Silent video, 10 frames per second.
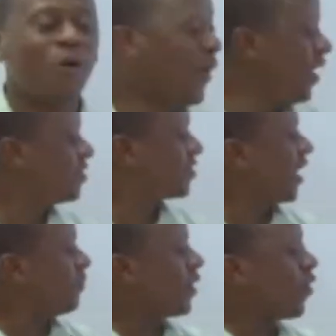Where it
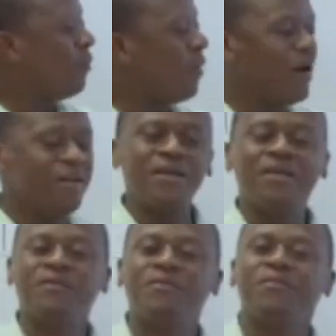starts by
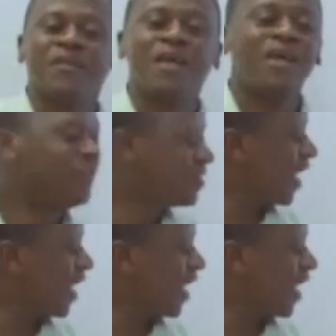commanding, it